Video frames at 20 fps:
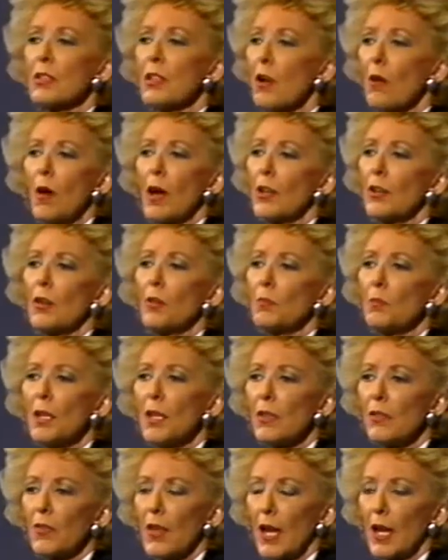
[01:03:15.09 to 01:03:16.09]
No, I don't
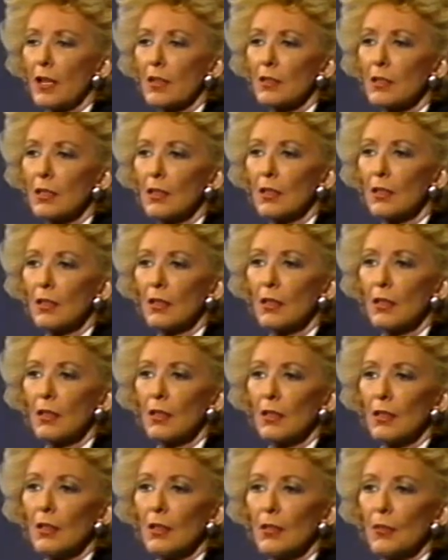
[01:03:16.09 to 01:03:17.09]
mean that.
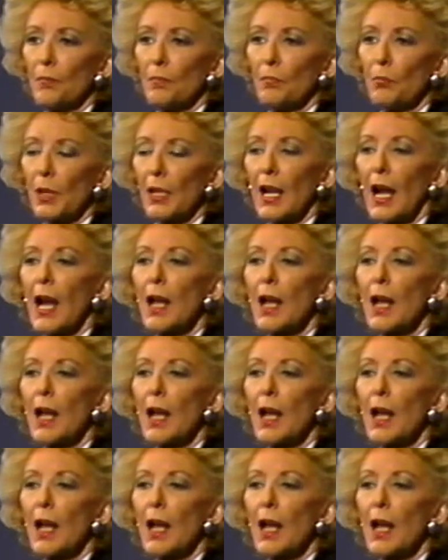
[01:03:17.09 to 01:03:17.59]
But